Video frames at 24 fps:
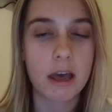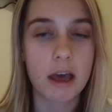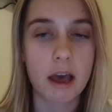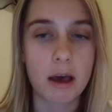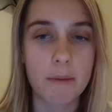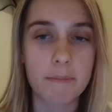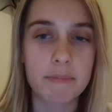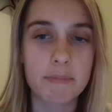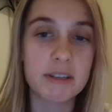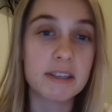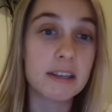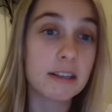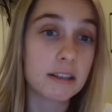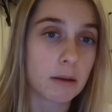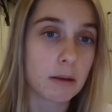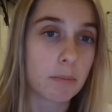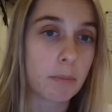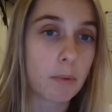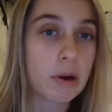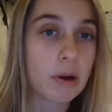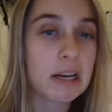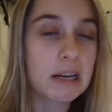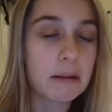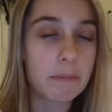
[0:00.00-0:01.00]
I'd be
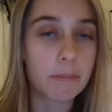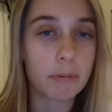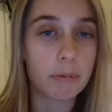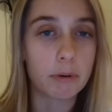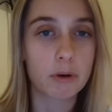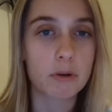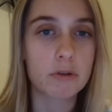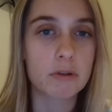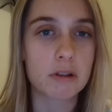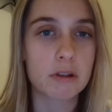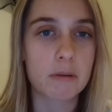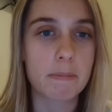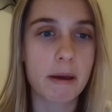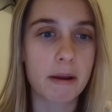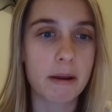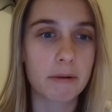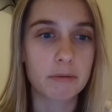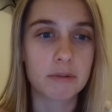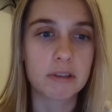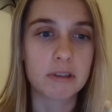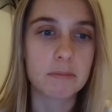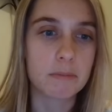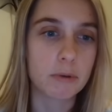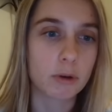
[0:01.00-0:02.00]
disappointed because of the
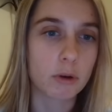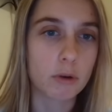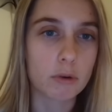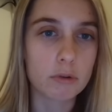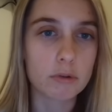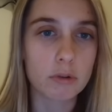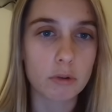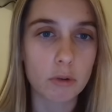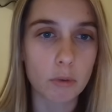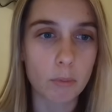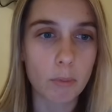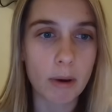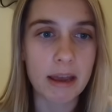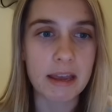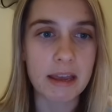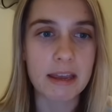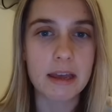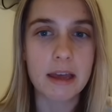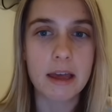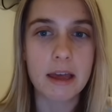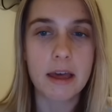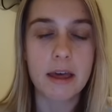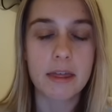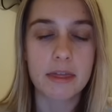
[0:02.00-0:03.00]
penalty, because of the
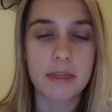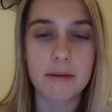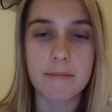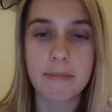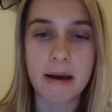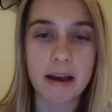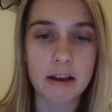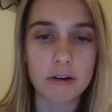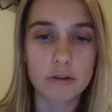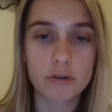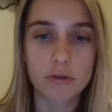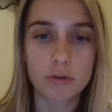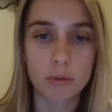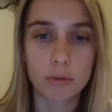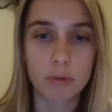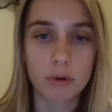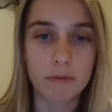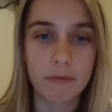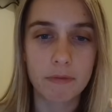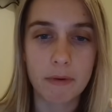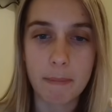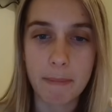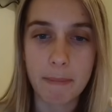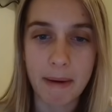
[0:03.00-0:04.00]
way the match sort
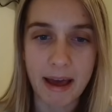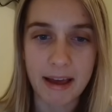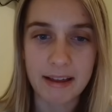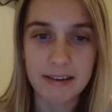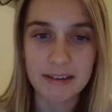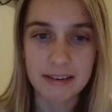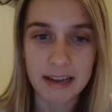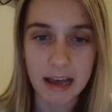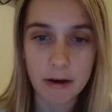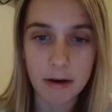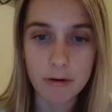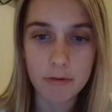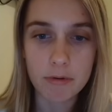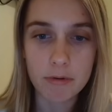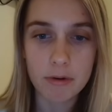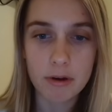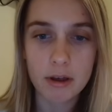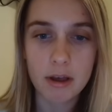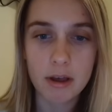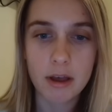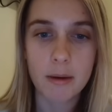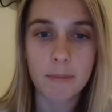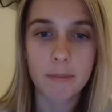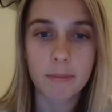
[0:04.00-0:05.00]
of panned out.
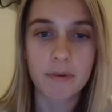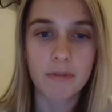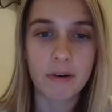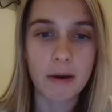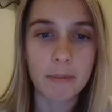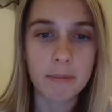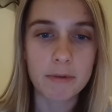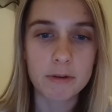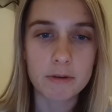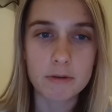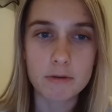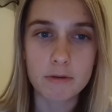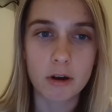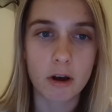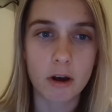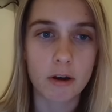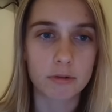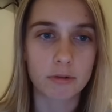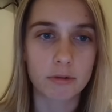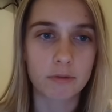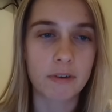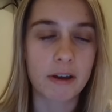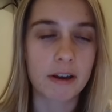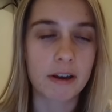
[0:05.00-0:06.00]
But if I'm a
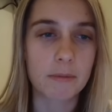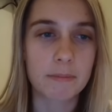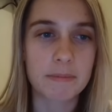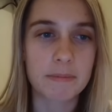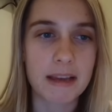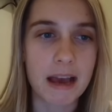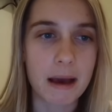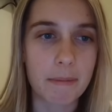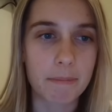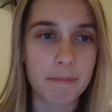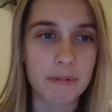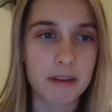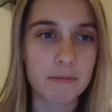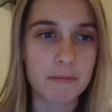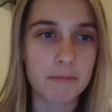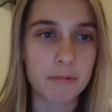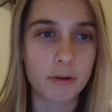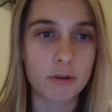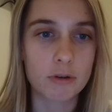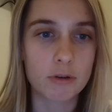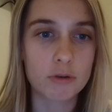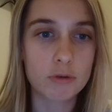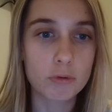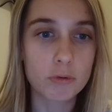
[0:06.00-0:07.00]
Newcastle fan, I'd be happy
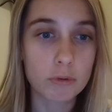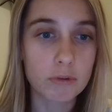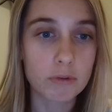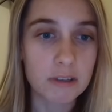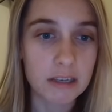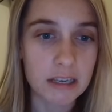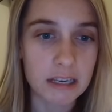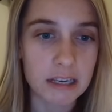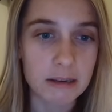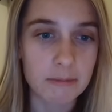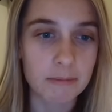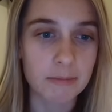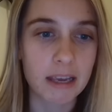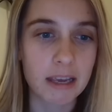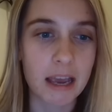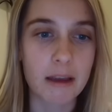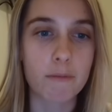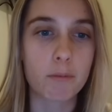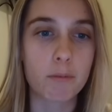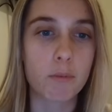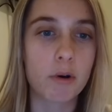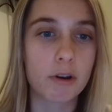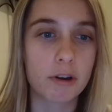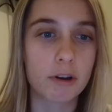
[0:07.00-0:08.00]
because your team
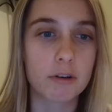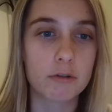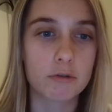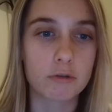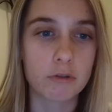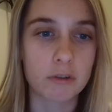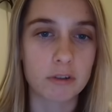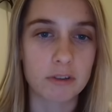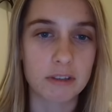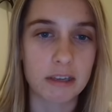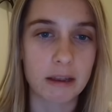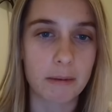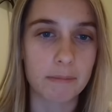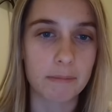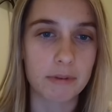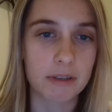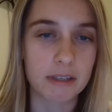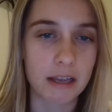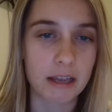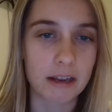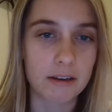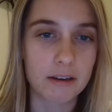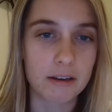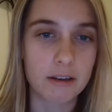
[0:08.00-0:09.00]
gave
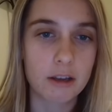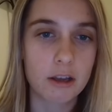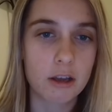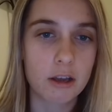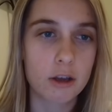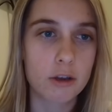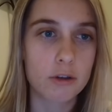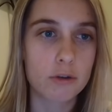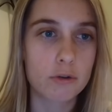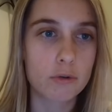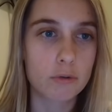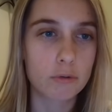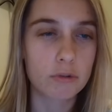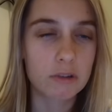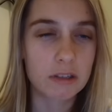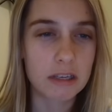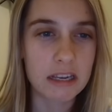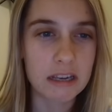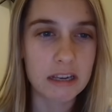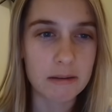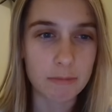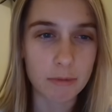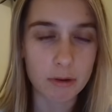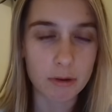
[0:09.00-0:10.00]
110%. Your
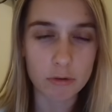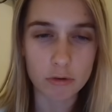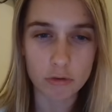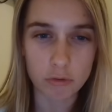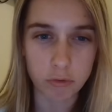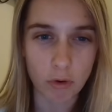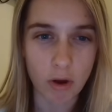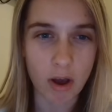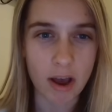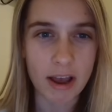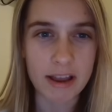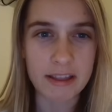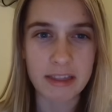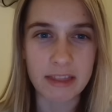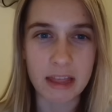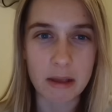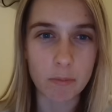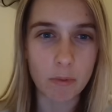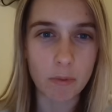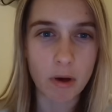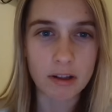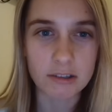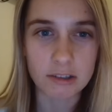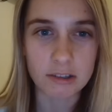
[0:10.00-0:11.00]
team tried. They
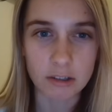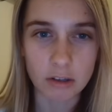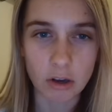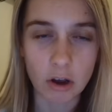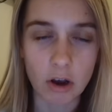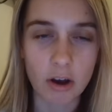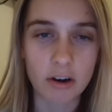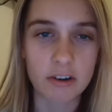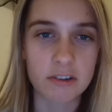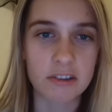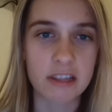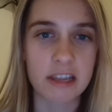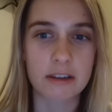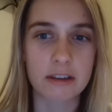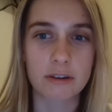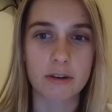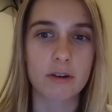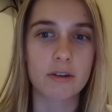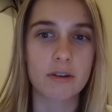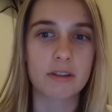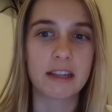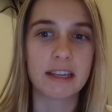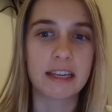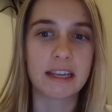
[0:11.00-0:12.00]
worked as hard as they
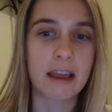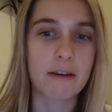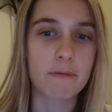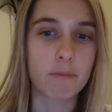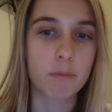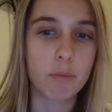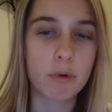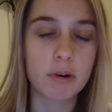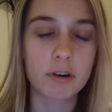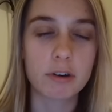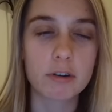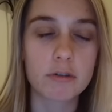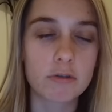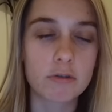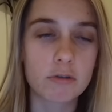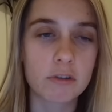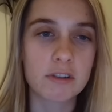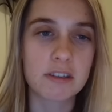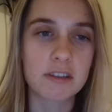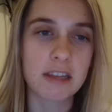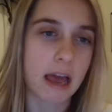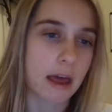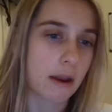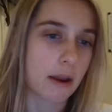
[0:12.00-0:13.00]
could. They gave
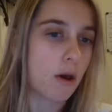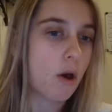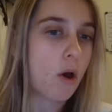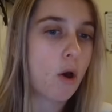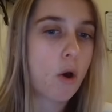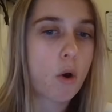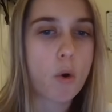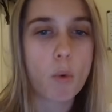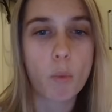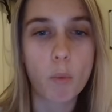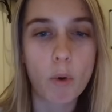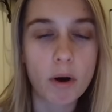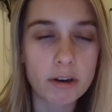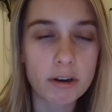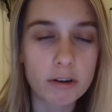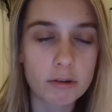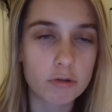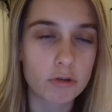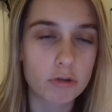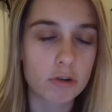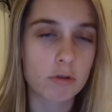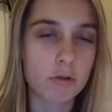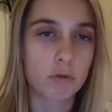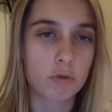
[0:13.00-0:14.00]
110,
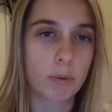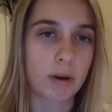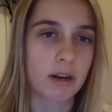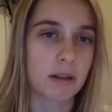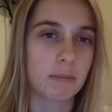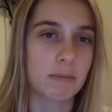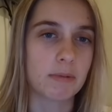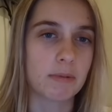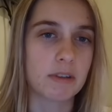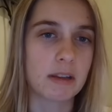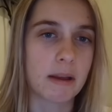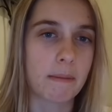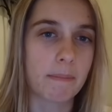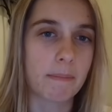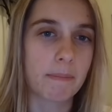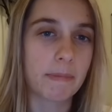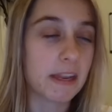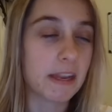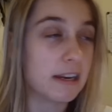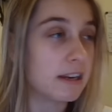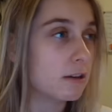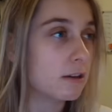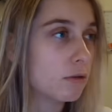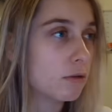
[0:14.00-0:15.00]
120%.
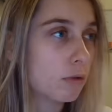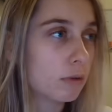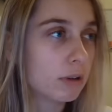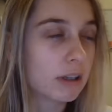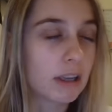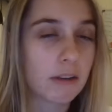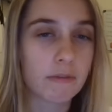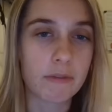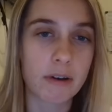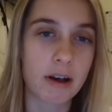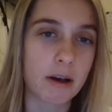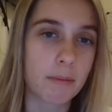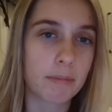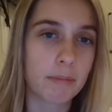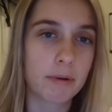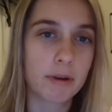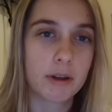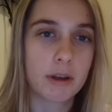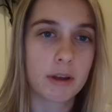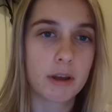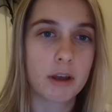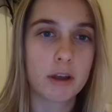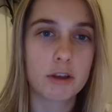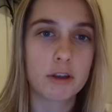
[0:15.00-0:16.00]
They did not give up.
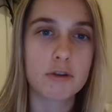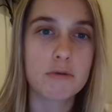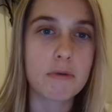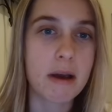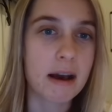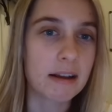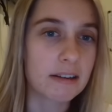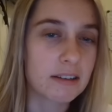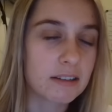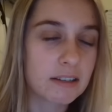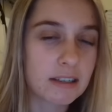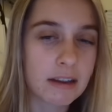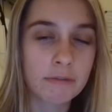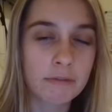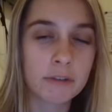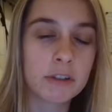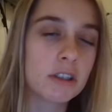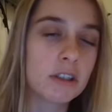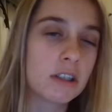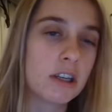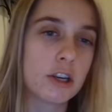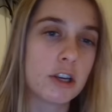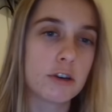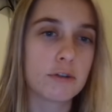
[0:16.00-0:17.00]
You had
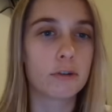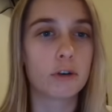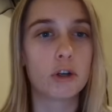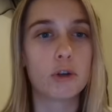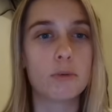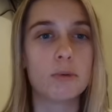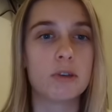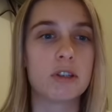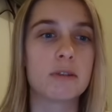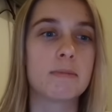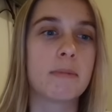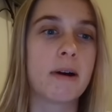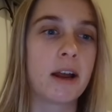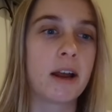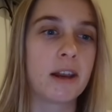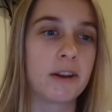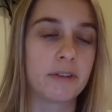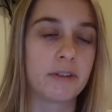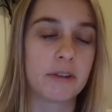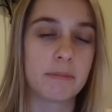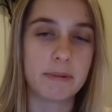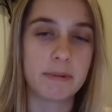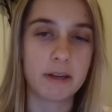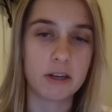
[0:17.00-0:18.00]
17-year-old Lewis Miley
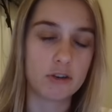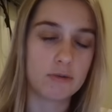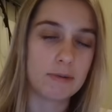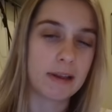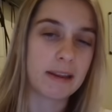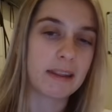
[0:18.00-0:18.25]
on the pitch.